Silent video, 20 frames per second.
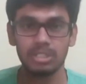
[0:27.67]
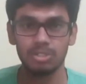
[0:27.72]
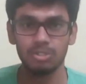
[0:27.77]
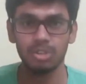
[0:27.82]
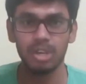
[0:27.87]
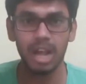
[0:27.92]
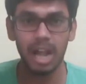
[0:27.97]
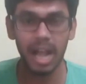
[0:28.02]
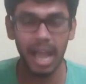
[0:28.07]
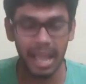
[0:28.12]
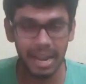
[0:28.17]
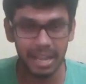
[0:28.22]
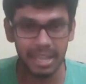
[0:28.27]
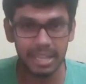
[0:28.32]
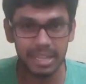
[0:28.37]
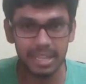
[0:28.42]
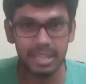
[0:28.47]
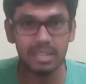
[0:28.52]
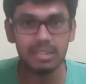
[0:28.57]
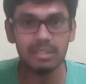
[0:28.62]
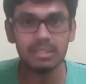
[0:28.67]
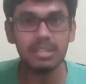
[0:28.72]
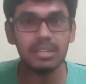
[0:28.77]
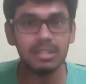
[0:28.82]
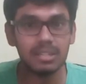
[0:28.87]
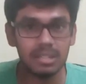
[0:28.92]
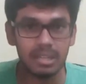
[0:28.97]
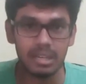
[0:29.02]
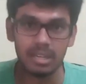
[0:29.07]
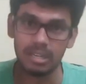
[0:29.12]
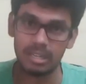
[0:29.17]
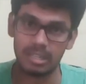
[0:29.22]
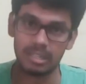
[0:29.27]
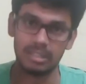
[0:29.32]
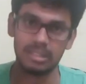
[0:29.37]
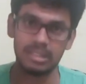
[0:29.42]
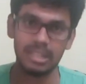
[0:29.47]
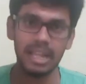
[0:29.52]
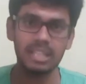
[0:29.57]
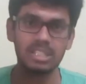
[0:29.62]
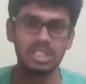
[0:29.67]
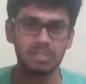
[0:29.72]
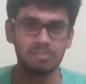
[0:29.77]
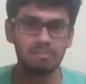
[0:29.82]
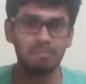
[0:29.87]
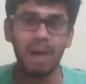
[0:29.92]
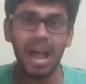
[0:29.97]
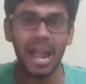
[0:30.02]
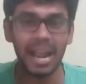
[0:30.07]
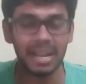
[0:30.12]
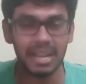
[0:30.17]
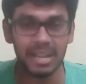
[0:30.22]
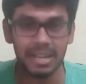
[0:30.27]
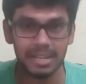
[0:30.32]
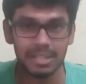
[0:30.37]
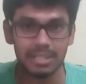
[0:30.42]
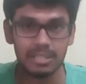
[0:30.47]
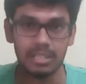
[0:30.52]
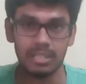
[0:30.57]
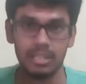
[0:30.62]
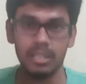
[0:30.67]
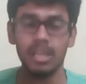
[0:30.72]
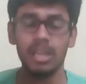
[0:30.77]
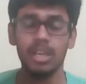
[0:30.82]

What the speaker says: You gotta eat the dirt. That's mandatory.